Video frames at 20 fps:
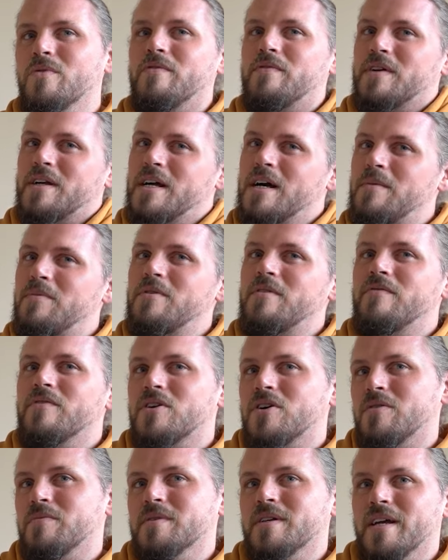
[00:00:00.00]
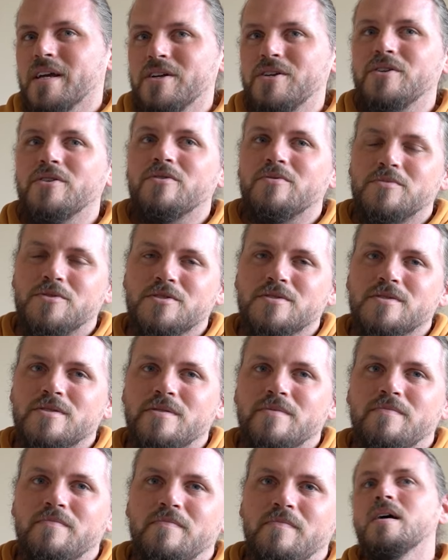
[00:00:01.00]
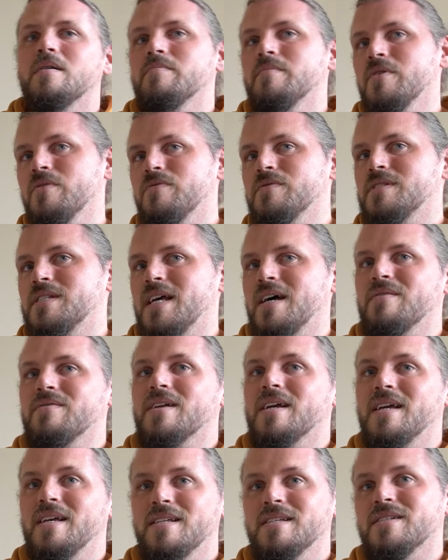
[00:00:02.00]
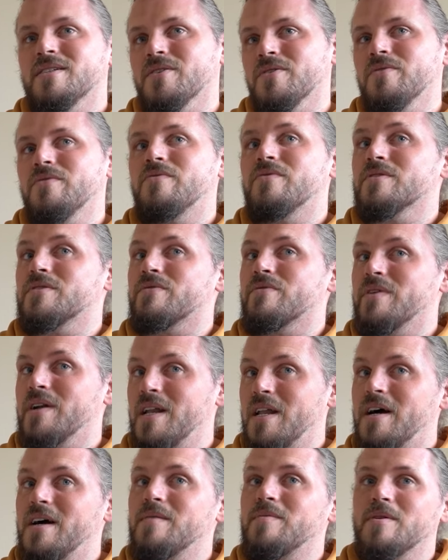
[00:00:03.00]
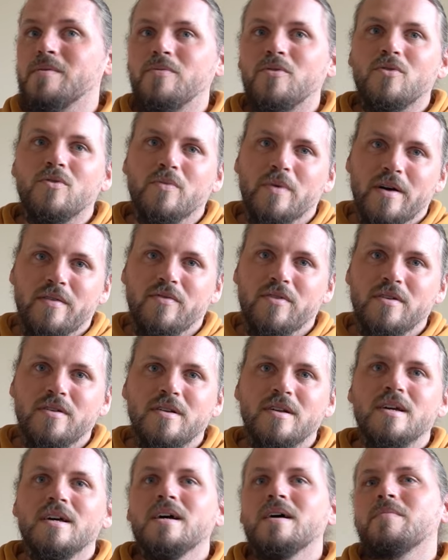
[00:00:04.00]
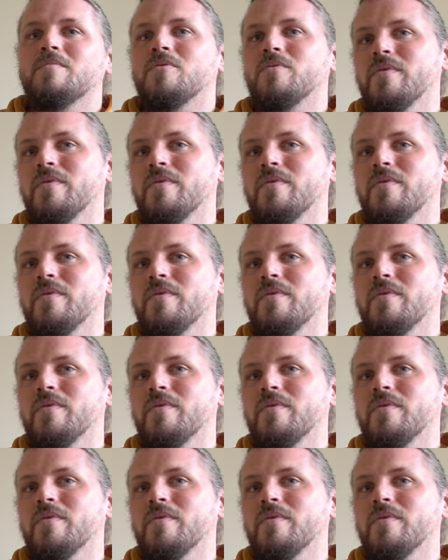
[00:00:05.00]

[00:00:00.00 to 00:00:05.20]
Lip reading: with a couple of accommodation options. Milford Sound is known for its reliably poor weather, but